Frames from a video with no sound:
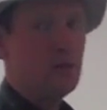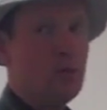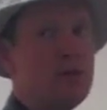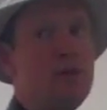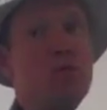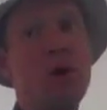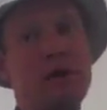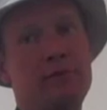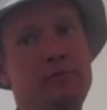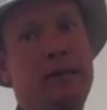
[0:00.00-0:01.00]
What do you
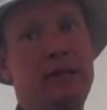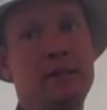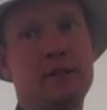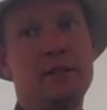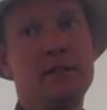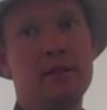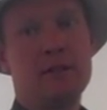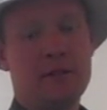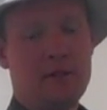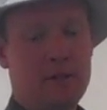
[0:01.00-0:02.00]
want from me? You know
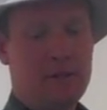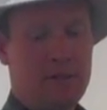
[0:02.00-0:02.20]
what I want